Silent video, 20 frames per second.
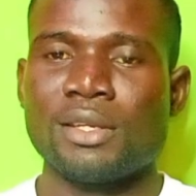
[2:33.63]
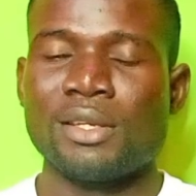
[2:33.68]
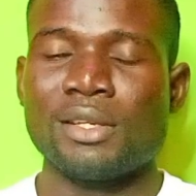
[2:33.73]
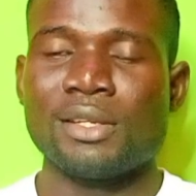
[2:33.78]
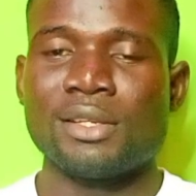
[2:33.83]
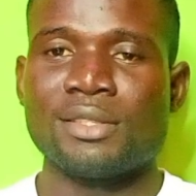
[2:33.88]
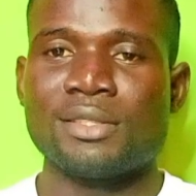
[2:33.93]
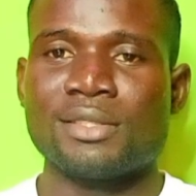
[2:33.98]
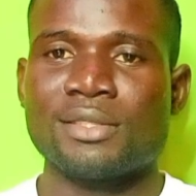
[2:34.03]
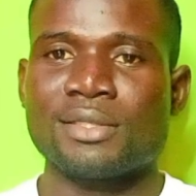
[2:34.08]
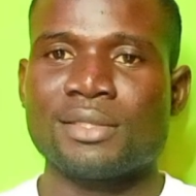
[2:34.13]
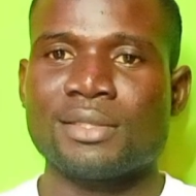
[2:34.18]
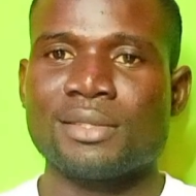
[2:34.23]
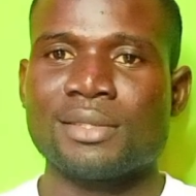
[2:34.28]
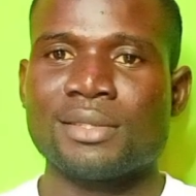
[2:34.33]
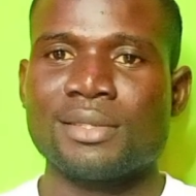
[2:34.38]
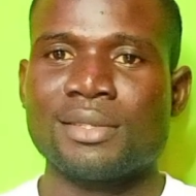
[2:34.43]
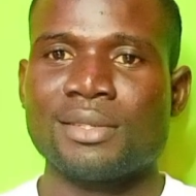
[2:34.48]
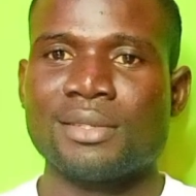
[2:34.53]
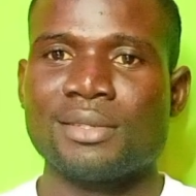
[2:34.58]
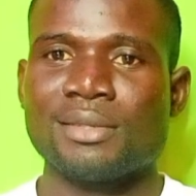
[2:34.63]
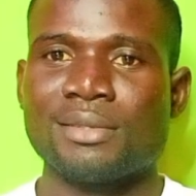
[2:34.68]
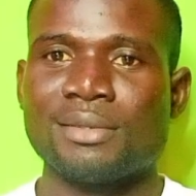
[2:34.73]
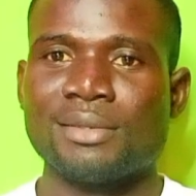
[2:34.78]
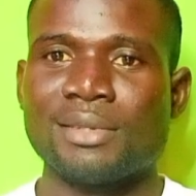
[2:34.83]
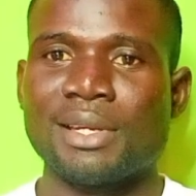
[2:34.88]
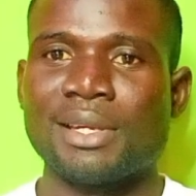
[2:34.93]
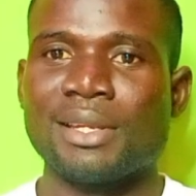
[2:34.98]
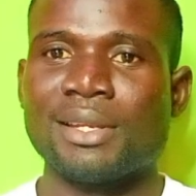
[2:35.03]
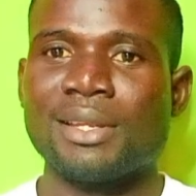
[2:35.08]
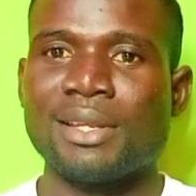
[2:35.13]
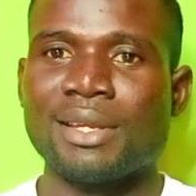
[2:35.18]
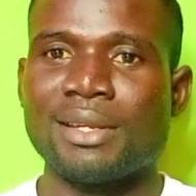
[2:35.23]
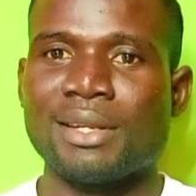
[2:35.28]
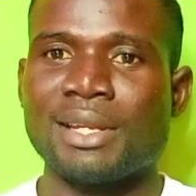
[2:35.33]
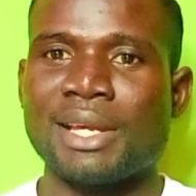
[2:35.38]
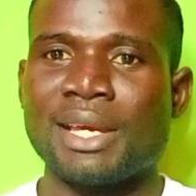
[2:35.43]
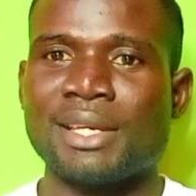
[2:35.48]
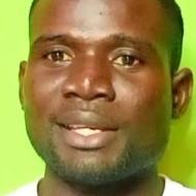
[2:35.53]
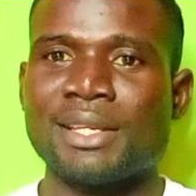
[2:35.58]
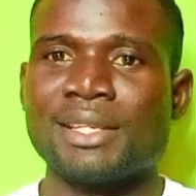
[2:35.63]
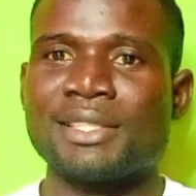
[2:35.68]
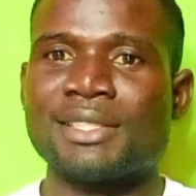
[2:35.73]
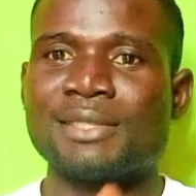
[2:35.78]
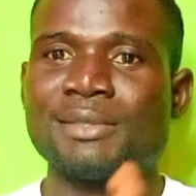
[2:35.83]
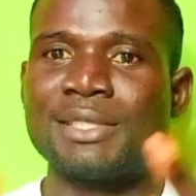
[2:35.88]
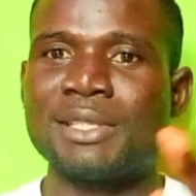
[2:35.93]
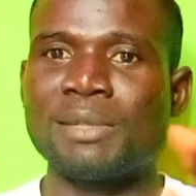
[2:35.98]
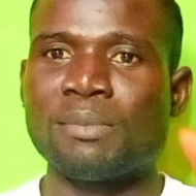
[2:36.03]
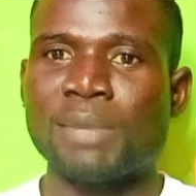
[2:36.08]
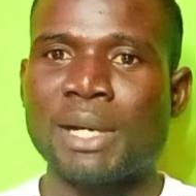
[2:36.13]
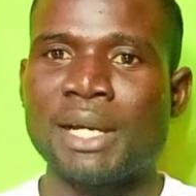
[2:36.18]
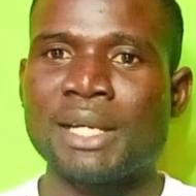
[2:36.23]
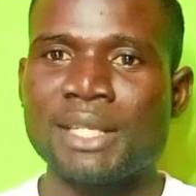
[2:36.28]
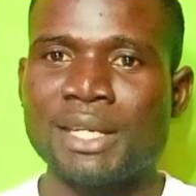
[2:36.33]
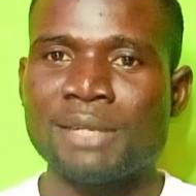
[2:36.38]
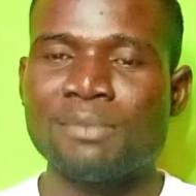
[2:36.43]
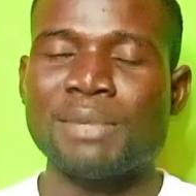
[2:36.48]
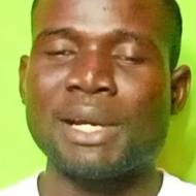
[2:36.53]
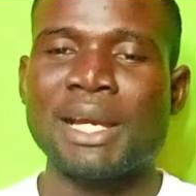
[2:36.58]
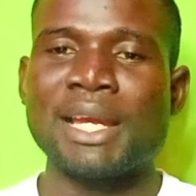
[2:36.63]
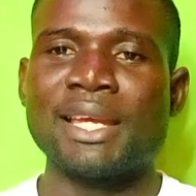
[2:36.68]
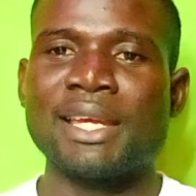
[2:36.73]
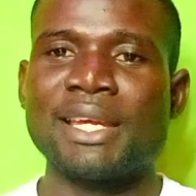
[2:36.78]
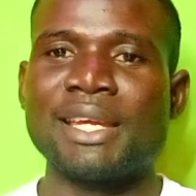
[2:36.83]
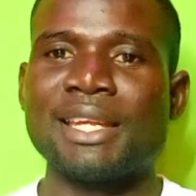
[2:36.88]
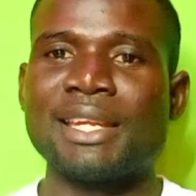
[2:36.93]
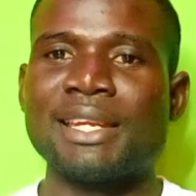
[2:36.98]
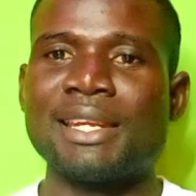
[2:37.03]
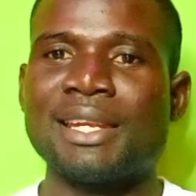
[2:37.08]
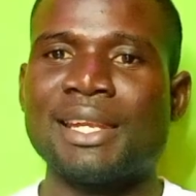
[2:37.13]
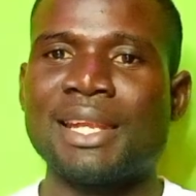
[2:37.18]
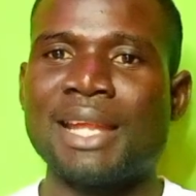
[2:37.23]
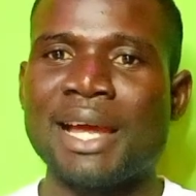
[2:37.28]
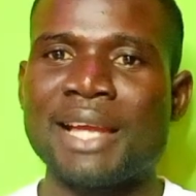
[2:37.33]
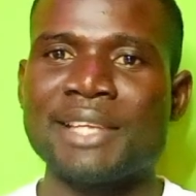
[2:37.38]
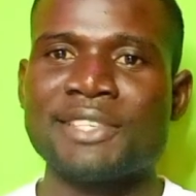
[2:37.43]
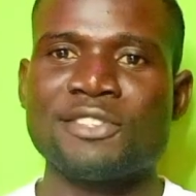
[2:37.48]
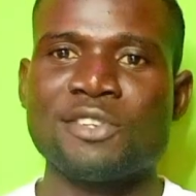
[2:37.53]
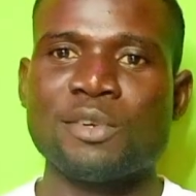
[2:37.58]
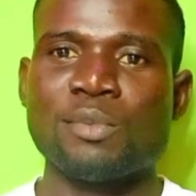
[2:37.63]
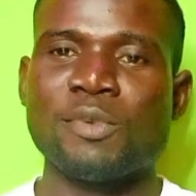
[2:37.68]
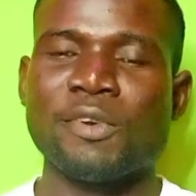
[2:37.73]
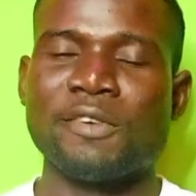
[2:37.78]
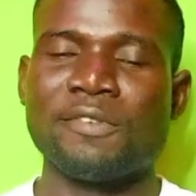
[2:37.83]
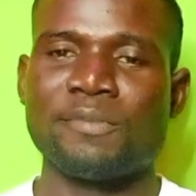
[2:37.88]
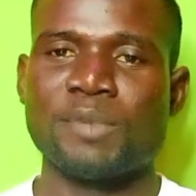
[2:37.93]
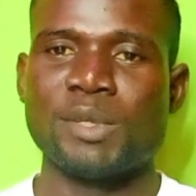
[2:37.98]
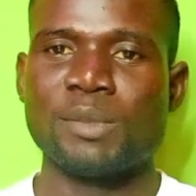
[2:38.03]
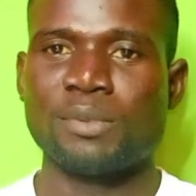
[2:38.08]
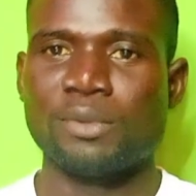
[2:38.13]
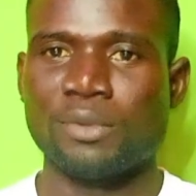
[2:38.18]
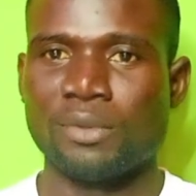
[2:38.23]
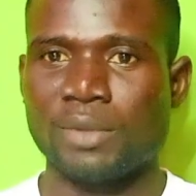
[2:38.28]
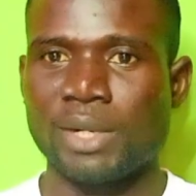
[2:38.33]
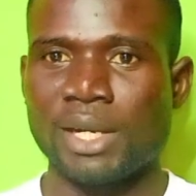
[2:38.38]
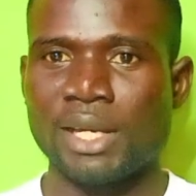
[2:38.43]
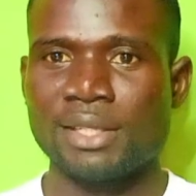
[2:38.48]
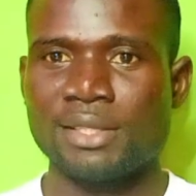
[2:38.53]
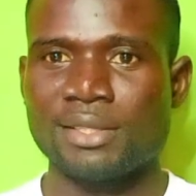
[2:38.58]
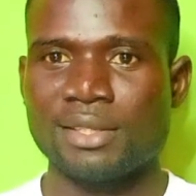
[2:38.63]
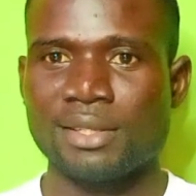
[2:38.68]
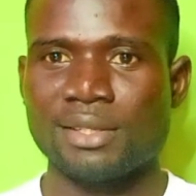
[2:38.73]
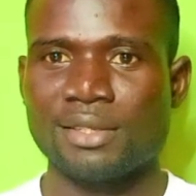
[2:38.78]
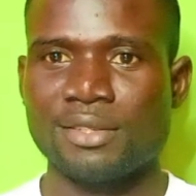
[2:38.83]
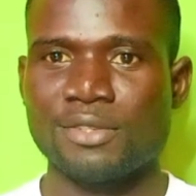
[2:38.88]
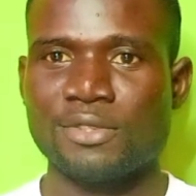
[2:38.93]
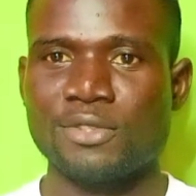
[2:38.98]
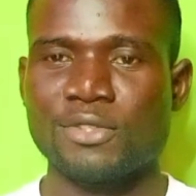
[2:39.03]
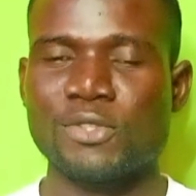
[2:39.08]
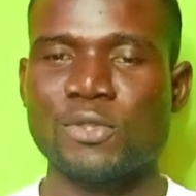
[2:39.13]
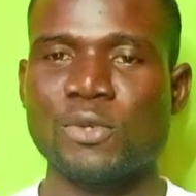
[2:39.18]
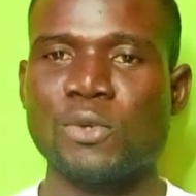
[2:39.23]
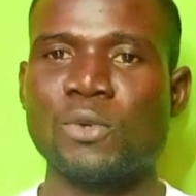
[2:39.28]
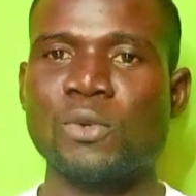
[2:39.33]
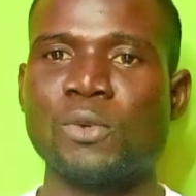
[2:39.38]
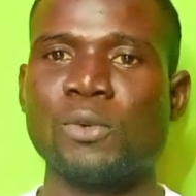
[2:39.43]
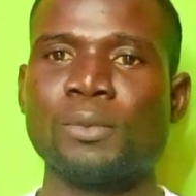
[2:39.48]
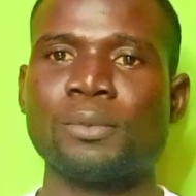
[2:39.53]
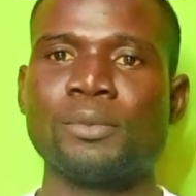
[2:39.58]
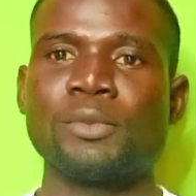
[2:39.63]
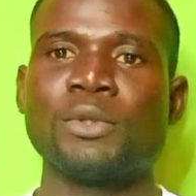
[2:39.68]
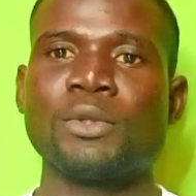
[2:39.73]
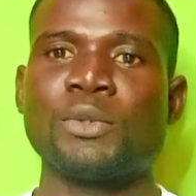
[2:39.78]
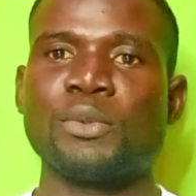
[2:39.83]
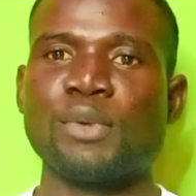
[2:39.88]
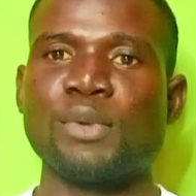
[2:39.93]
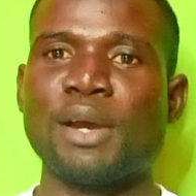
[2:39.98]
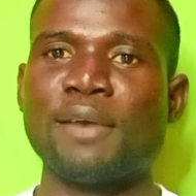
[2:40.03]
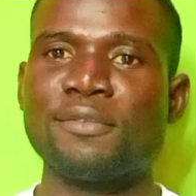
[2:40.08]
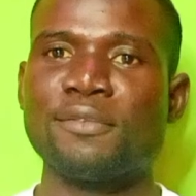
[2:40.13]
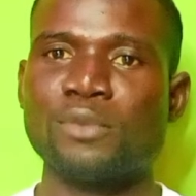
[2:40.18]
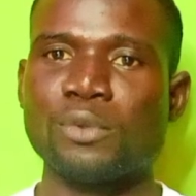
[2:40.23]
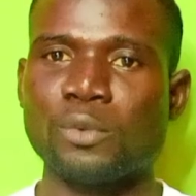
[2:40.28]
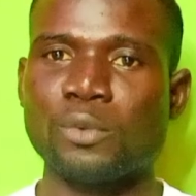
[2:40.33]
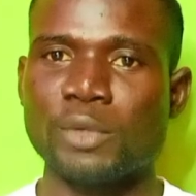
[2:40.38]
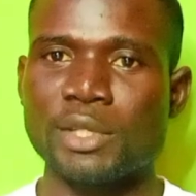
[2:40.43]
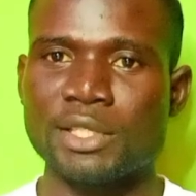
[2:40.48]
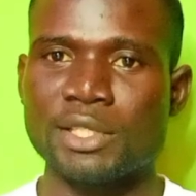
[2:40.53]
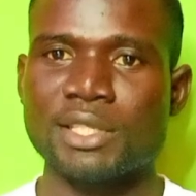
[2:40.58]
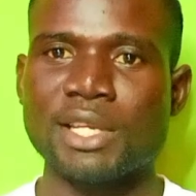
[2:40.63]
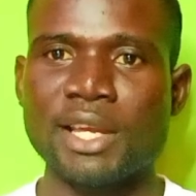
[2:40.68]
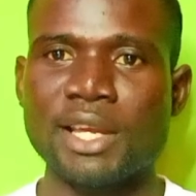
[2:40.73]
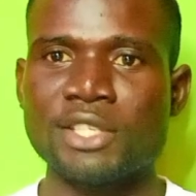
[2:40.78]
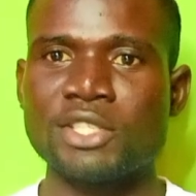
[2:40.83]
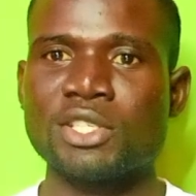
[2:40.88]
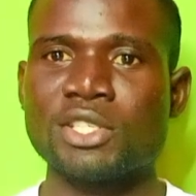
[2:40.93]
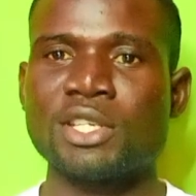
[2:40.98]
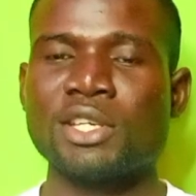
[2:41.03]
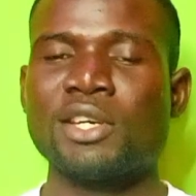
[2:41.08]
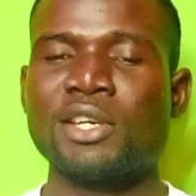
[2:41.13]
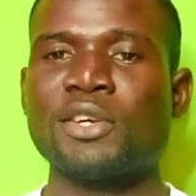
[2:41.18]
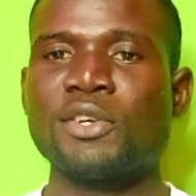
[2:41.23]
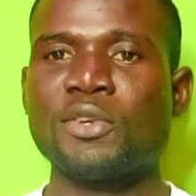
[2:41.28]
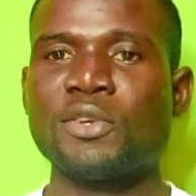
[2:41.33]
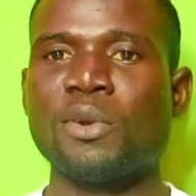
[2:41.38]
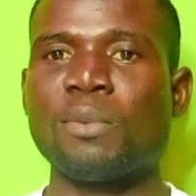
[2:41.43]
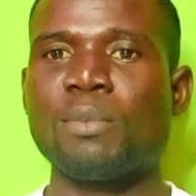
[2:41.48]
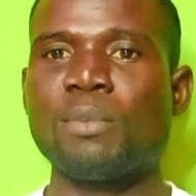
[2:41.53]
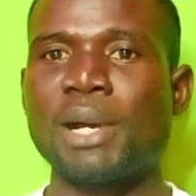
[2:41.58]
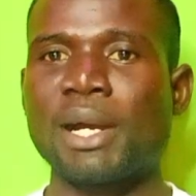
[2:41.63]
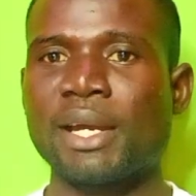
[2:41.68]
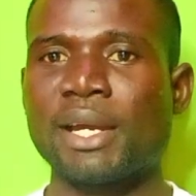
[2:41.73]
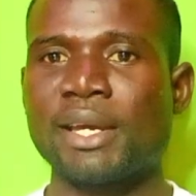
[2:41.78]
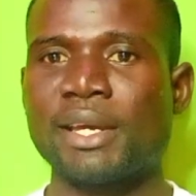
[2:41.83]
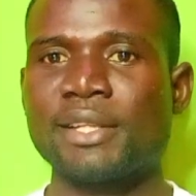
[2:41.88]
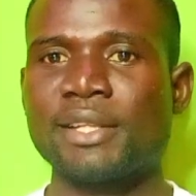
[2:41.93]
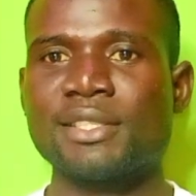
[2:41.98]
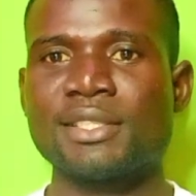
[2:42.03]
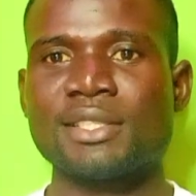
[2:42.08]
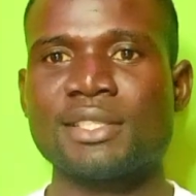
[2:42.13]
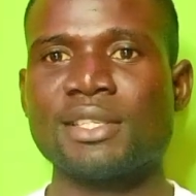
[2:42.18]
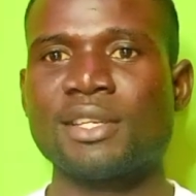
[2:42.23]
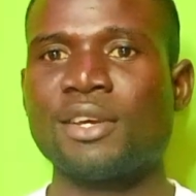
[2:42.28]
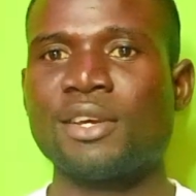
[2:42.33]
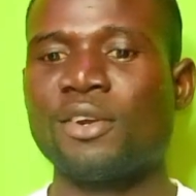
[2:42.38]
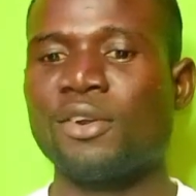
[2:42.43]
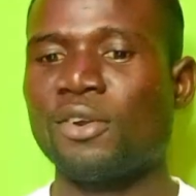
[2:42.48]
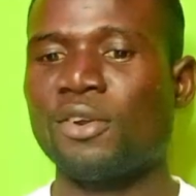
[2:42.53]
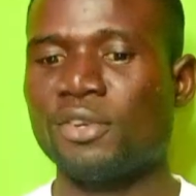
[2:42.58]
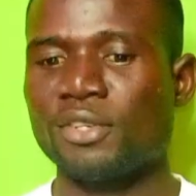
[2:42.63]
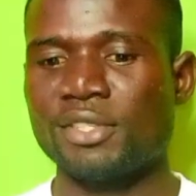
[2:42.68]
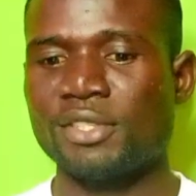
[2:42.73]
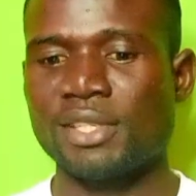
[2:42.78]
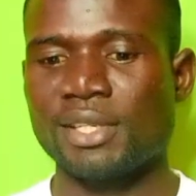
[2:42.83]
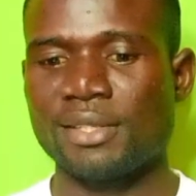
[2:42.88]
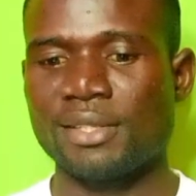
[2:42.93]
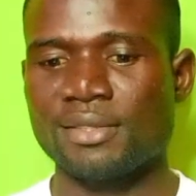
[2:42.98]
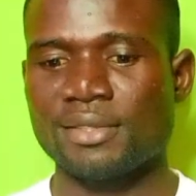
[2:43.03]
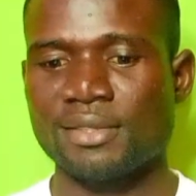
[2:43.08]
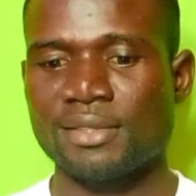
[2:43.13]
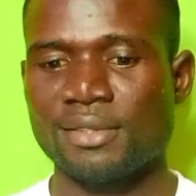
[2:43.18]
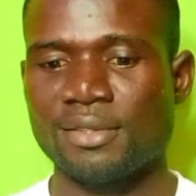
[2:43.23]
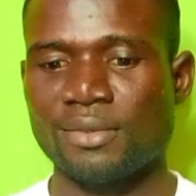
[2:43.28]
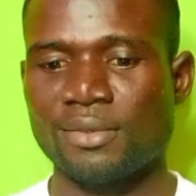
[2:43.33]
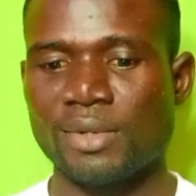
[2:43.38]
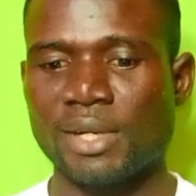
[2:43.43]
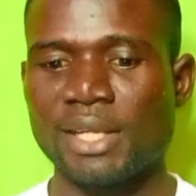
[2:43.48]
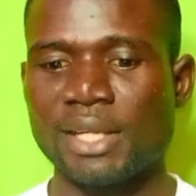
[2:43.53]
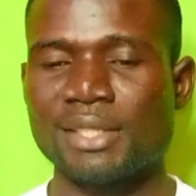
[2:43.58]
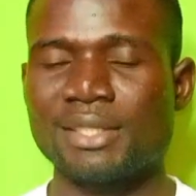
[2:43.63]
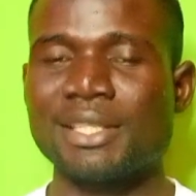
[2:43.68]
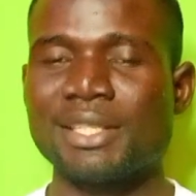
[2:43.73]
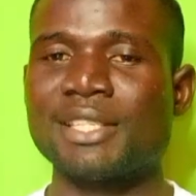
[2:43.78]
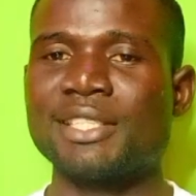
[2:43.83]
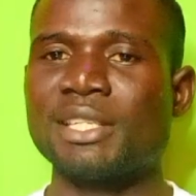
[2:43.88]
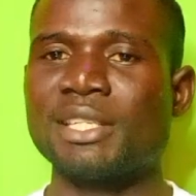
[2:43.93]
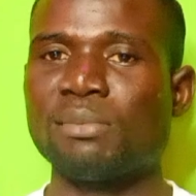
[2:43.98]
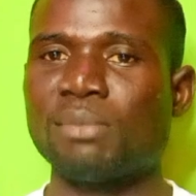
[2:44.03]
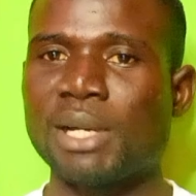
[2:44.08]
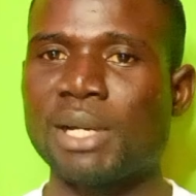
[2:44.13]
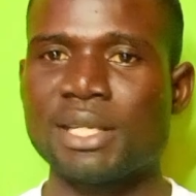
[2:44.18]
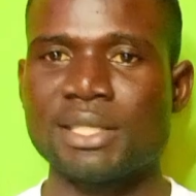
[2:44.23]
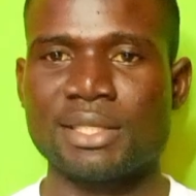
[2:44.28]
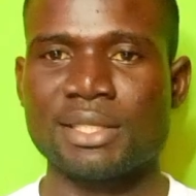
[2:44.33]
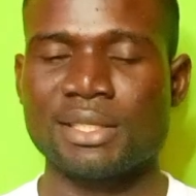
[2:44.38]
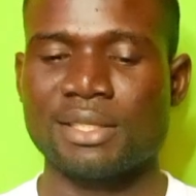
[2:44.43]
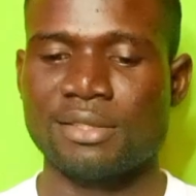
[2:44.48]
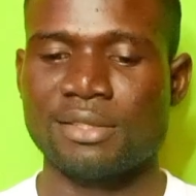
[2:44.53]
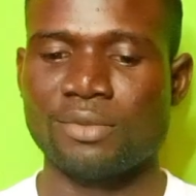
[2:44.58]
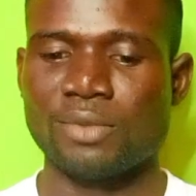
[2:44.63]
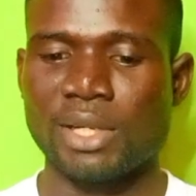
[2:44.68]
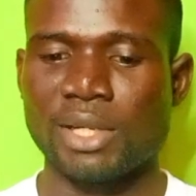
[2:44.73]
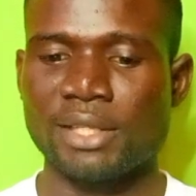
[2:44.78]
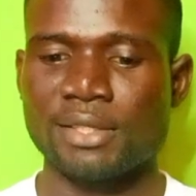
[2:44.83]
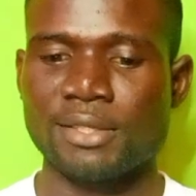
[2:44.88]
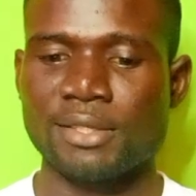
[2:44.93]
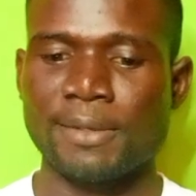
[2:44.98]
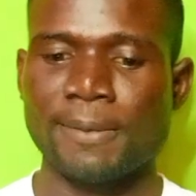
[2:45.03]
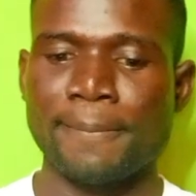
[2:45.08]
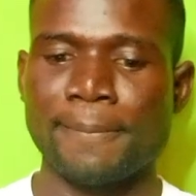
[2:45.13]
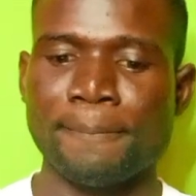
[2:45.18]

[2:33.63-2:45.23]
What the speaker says: it's it's demanded by a large number of people, right? So you have to research your market audience, right? The demand, right?